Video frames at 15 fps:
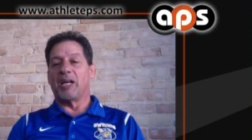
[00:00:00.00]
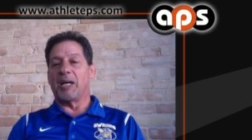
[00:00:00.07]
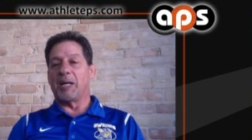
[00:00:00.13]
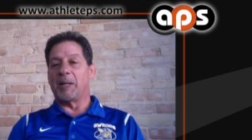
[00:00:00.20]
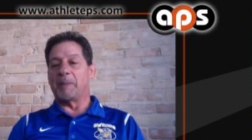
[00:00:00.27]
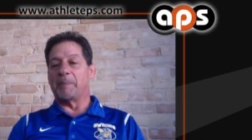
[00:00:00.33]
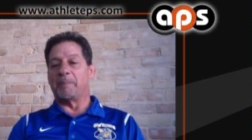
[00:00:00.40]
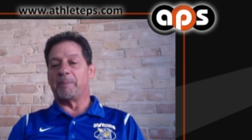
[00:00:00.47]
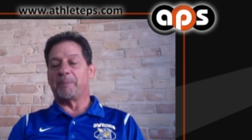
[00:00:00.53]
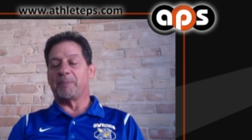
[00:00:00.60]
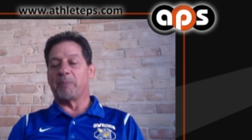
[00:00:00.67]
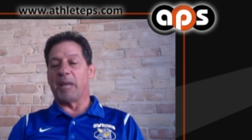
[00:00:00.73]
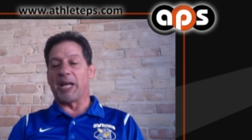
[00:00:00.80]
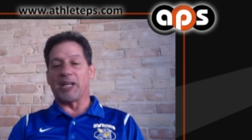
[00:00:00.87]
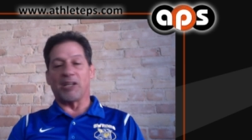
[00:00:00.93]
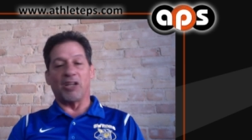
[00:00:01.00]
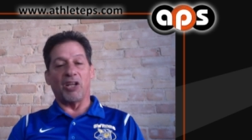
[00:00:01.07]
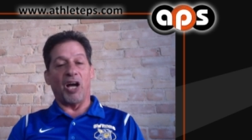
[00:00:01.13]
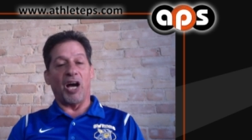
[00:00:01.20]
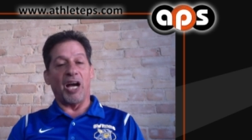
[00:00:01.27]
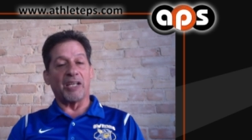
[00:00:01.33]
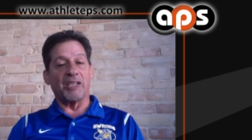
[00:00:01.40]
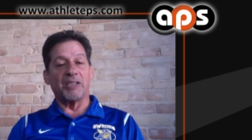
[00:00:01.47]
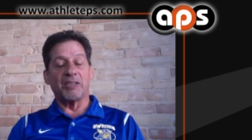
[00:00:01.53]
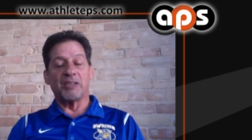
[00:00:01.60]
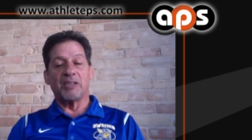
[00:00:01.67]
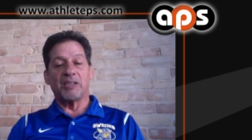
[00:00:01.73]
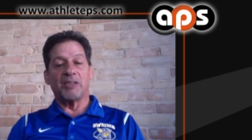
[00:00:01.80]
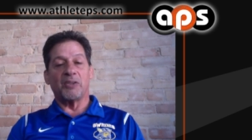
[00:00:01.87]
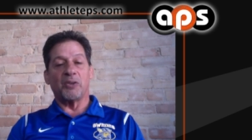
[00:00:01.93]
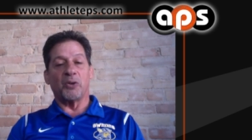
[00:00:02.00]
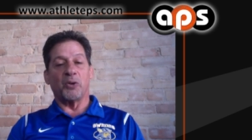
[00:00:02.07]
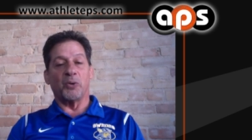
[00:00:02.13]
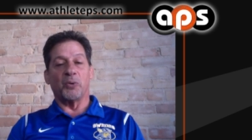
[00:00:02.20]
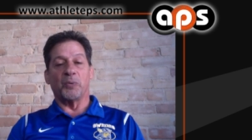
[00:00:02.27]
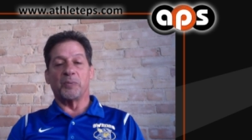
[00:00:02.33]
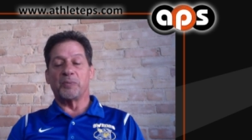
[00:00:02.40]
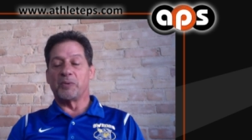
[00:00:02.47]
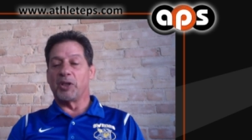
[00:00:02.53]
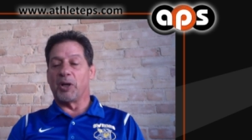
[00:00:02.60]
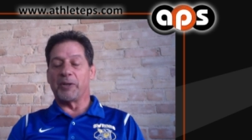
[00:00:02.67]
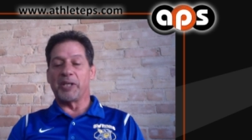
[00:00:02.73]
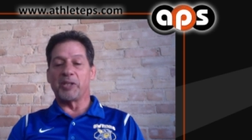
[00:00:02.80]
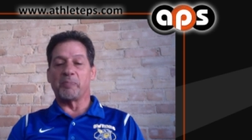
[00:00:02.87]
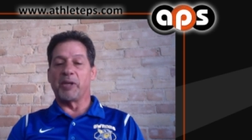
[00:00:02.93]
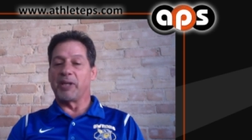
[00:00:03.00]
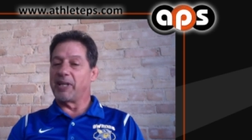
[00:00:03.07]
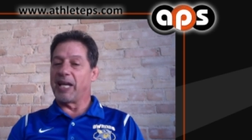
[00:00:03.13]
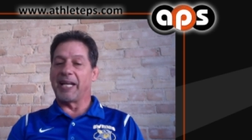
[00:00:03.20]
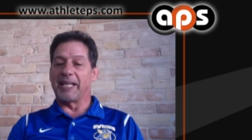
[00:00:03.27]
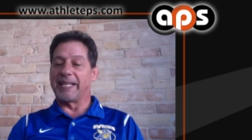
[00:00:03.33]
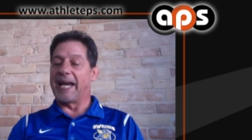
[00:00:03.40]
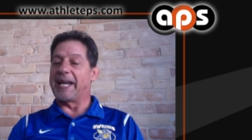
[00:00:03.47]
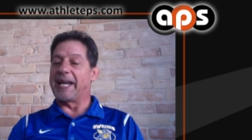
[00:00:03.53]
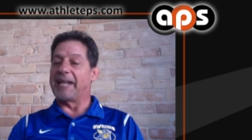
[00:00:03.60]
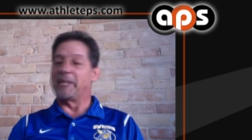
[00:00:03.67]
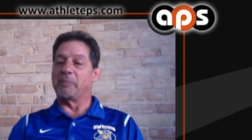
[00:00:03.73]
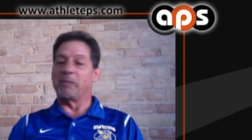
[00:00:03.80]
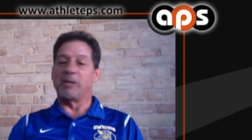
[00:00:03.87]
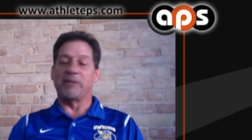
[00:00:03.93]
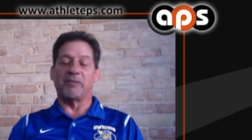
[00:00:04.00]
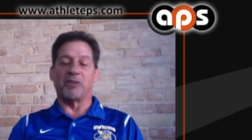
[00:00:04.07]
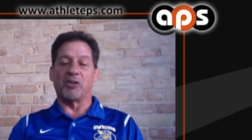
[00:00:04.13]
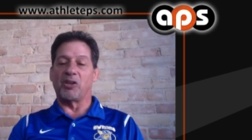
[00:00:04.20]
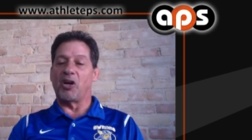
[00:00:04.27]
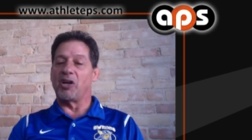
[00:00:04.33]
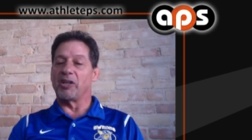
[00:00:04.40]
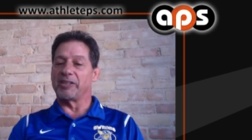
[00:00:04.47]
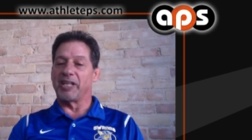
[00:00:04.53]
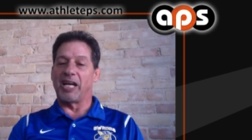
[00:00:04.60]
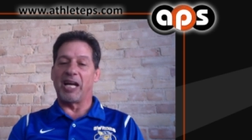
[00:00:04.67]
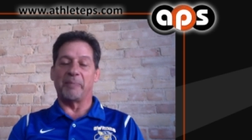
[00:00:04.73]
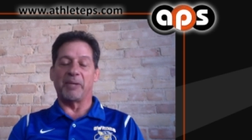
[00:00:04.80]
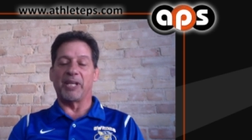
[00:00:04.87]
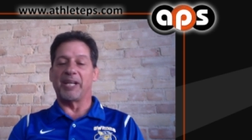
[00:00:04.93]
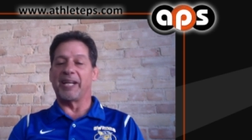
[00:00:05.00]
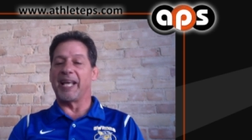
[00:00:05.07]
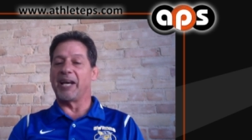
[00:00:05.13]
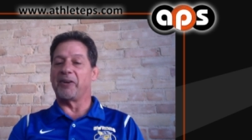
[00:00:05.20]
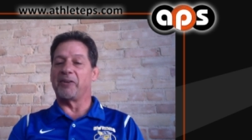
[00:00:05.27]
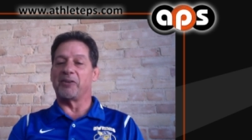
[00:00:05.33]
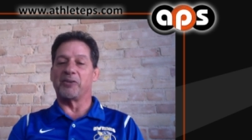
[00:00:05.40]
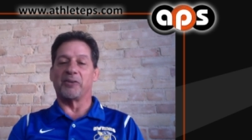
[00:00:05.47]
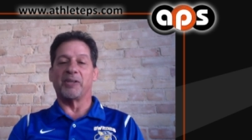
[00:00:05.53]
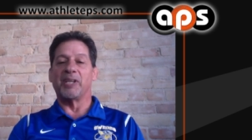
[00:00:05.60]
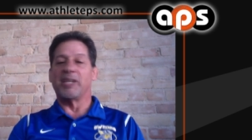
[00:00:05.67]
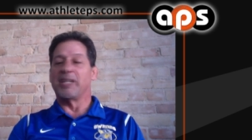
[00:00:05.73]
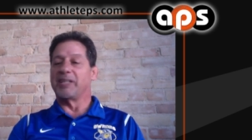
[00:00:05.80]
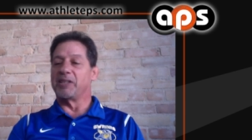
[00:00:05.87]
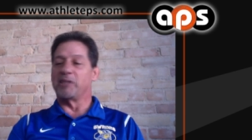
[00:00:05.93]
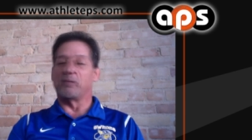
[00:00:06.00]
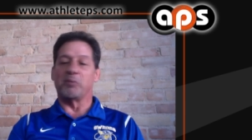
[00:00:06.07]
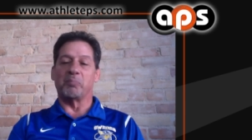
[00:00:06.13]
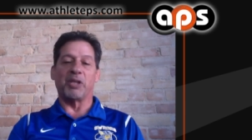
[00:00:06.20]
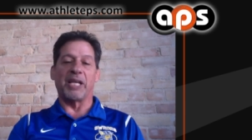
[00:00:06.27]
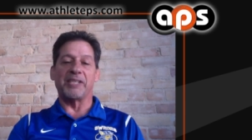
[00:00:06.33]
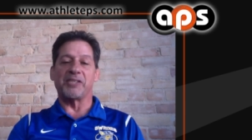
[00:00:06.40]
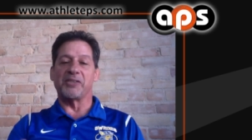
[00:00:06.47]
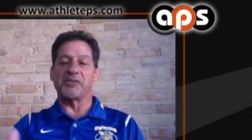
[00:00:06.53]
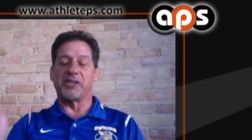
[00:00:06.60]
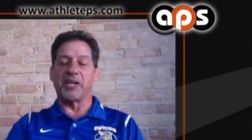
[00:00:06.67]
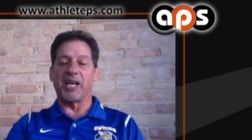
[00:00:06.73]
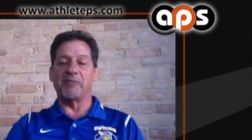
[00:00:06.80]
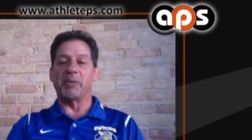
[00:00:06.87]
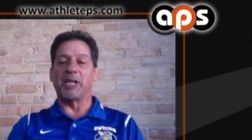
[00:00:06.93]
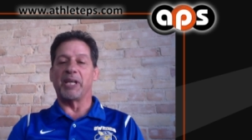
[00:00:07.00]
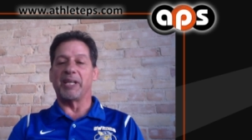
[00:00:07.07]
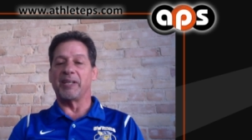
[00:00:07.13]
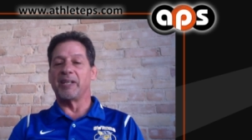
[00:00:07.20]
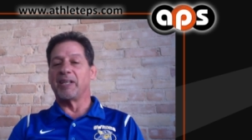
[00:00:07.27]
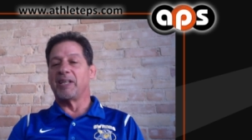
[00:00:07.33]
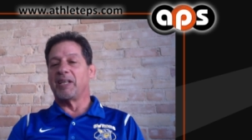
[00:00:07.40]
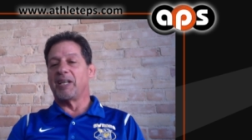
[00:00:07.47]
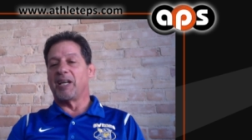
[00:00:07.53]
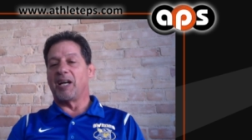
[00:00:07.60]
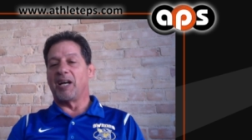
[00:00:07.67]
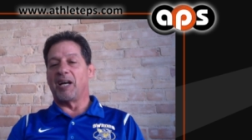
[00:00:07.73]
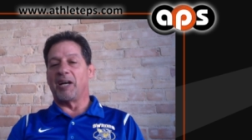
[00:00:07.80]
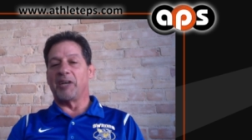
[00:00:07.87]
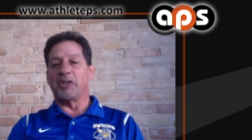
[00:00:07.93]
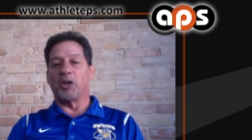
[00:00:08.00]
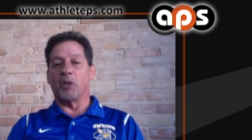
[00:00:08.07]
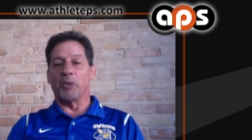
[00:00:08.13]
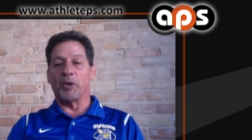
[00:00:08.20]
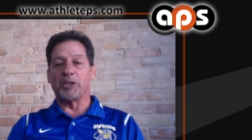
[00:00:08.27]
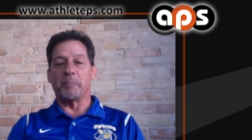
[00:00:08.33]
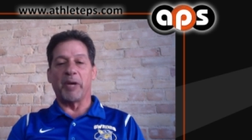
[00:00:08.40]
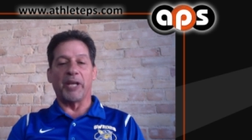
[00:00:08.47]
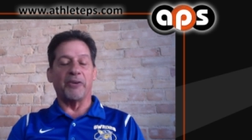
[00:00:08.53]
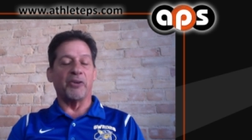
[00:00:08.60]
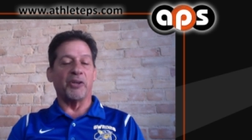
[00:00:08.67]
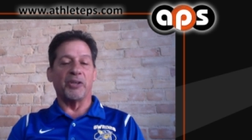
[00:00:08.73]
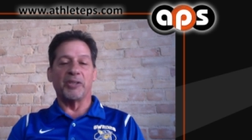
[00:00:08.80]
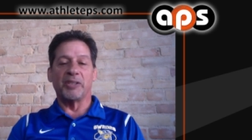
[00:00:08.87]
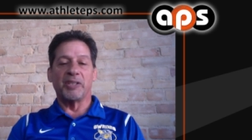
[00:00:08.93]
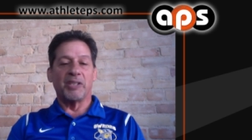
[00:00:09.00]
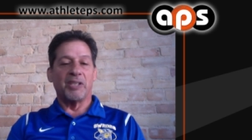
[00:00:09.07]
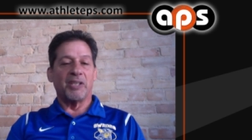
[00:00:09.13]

Um, Mike Clock, who you know he's been kind of guiding me for a long time in and out of the different places that I've been. Uh, you know, Rich Bender,